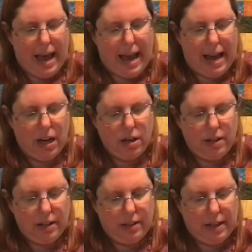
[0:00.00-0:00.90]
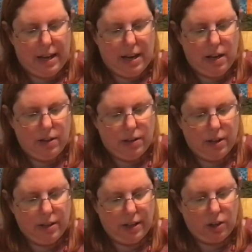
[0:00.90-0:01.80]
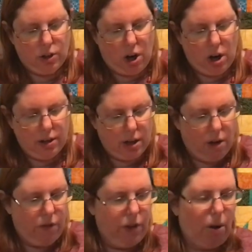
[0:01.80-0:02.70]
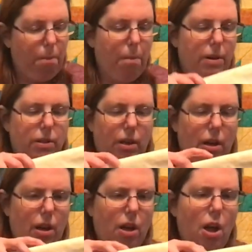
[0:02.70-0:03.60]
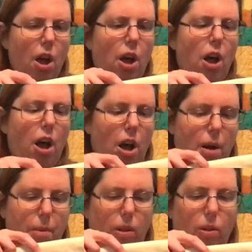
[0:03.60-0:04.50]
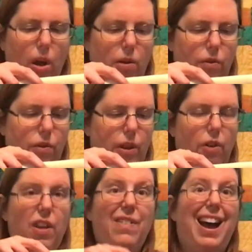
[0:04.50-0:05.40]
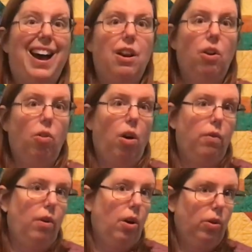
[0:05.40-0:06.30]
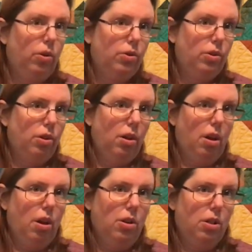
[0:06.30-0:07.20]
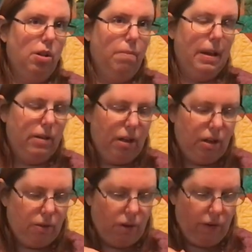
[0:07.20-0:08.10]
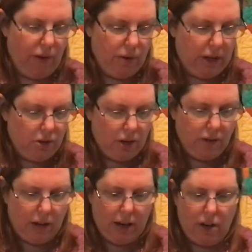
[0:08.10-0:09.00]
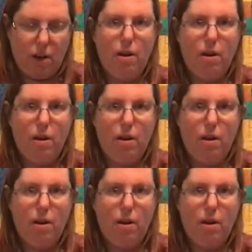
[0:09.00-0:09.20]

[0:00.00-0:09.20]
And this is 6 yards of their muslin. They've added a lot of colors to the basics for the foundations line,